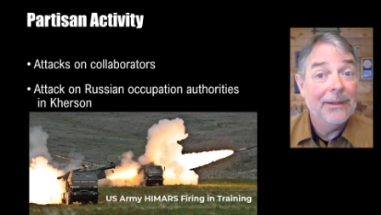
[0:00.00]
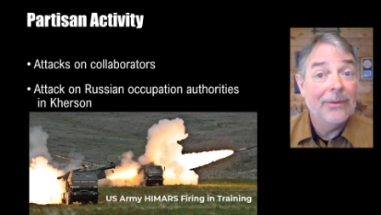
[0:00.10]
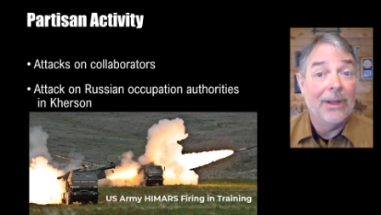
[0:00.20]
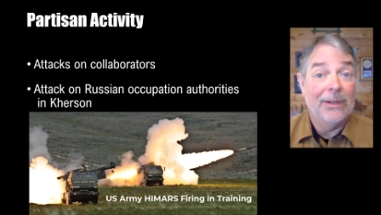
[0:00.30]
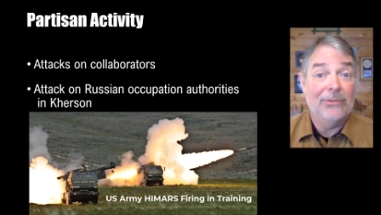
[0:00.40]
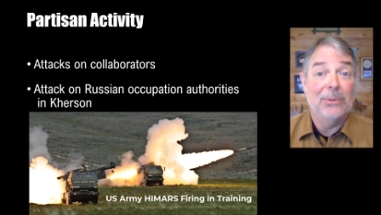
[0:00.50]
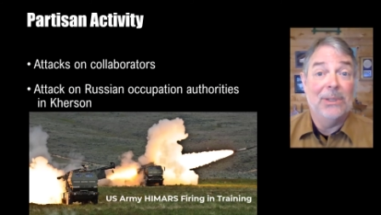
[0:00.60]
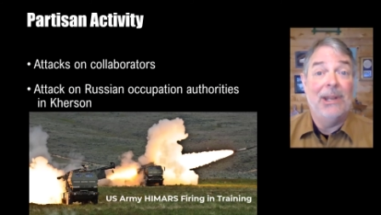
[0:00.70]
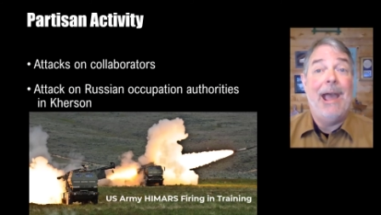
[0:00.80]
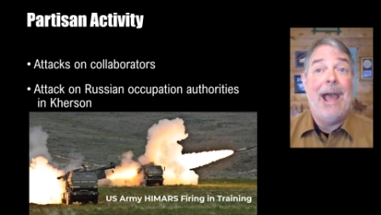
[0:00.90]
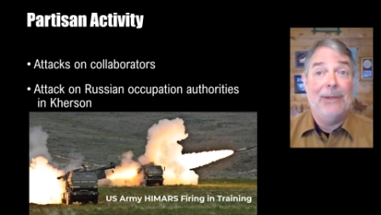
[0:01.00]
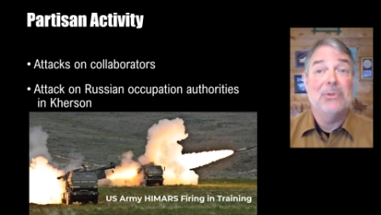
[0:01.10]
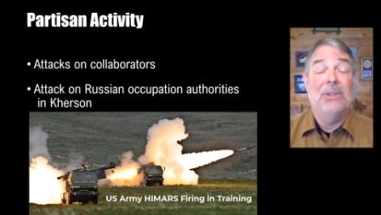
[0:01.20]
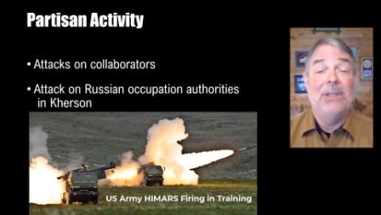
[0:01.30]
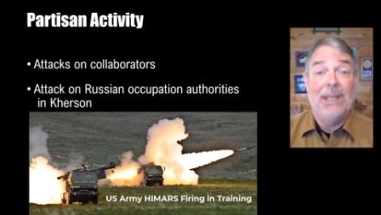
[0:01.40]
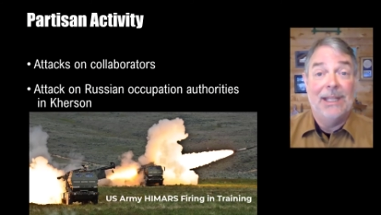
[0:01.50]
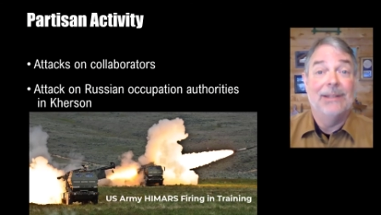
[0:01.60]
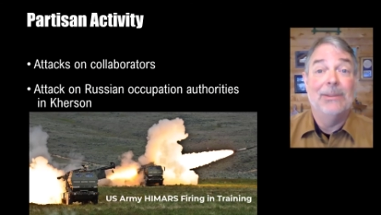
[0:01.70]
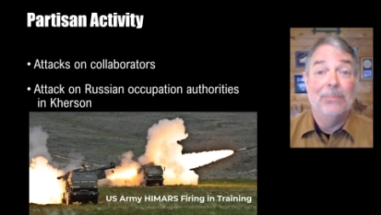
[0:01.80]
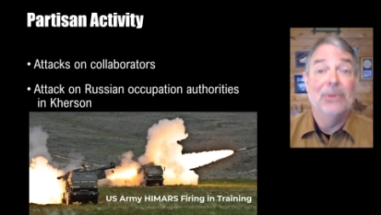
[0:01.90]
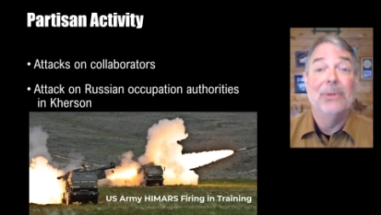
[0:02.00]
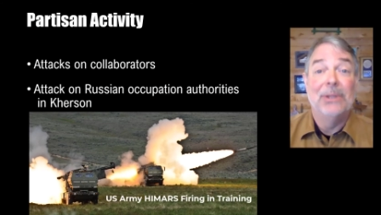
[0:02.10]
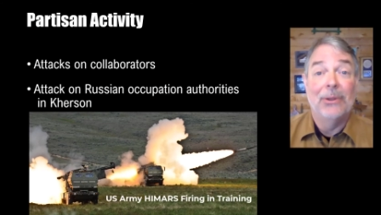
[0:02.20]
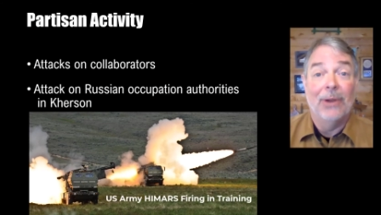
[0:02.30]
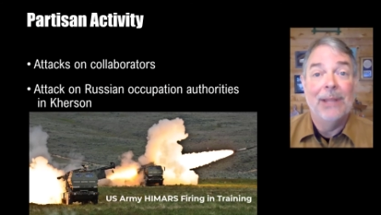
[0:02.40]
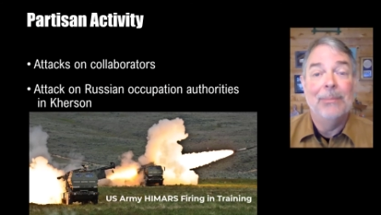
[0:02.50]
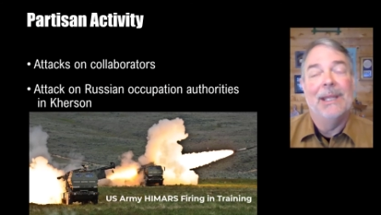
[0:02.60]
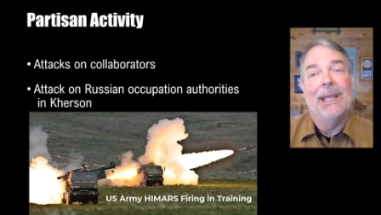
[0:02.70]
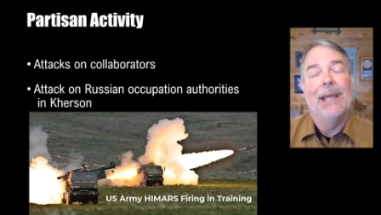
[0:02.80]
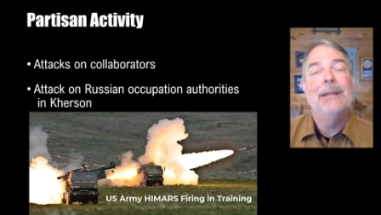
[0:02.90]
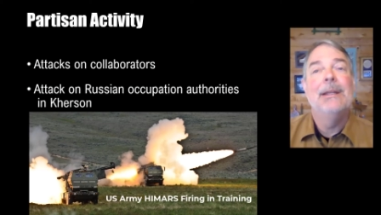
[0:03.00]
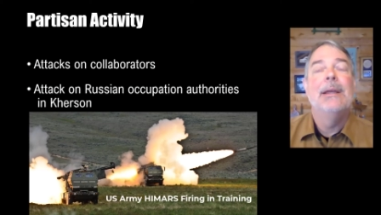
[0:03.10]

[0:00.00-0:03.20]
right? So it can actually hit the building they're aiming at